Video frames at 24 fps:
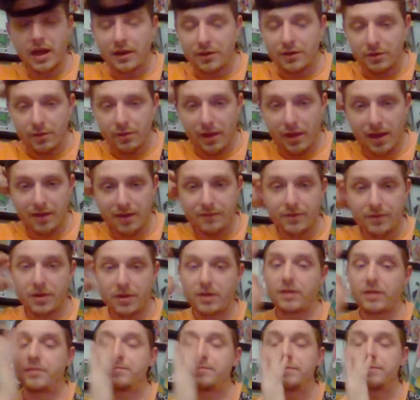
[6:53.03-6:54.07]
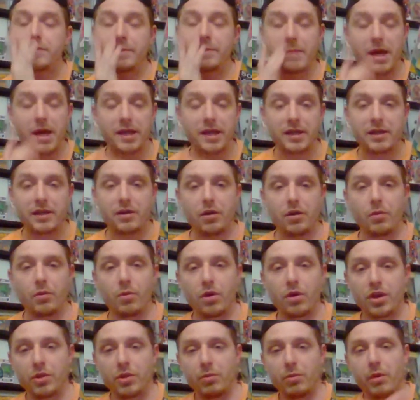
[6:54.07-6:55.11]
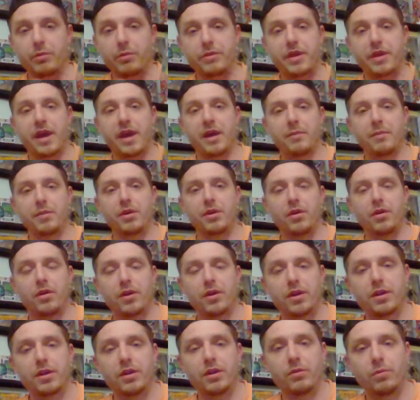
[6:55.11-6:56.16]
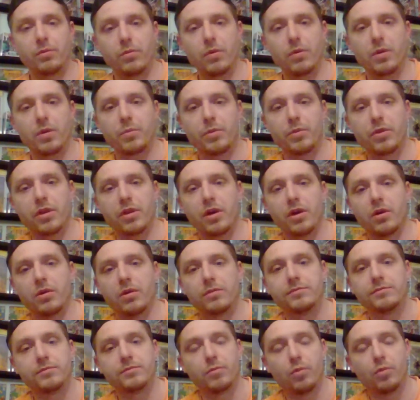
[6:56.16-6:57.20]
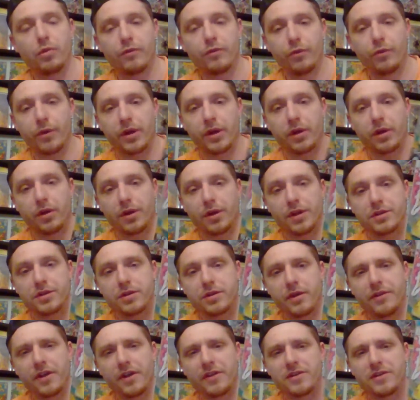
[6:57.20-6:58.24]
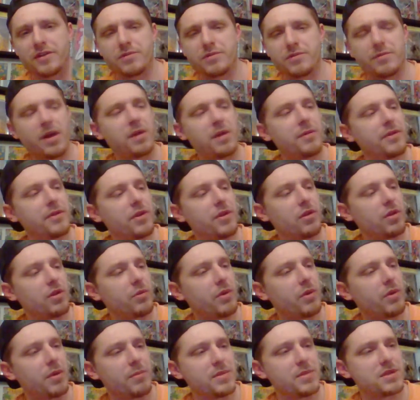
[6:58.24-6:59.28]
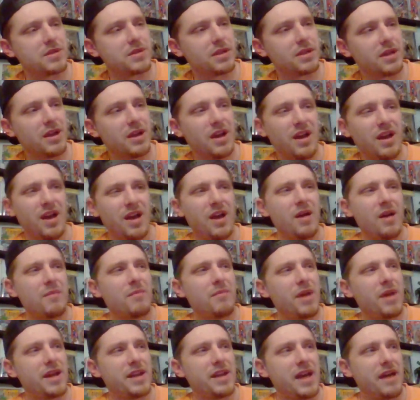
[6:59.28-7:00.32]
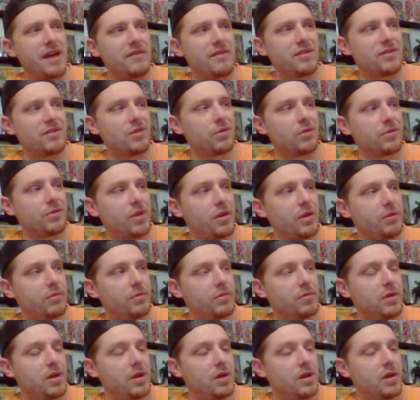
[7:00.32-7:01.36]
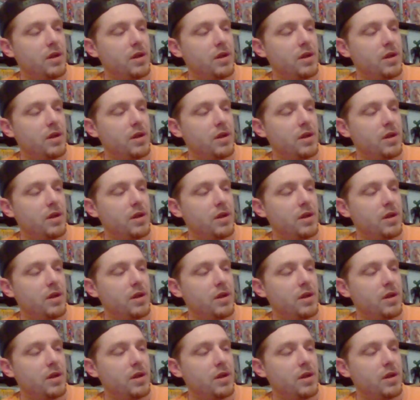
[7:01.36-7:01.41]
I do have the Magneto one, the one with Gambit on it, the one with the Wolverine on it. So I think this one might have been the only one I'm missing. Might have it. Don't know.